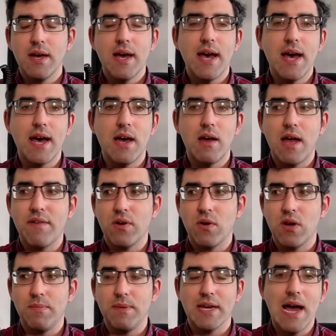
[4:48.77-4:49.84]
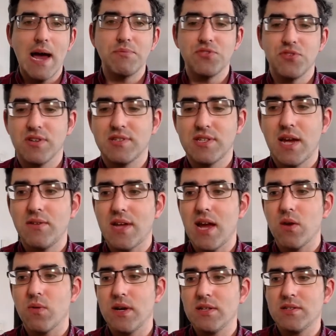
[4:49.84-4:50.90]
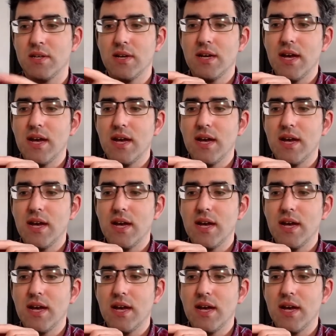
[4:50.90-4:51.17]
if I want to be capturing sound outwards.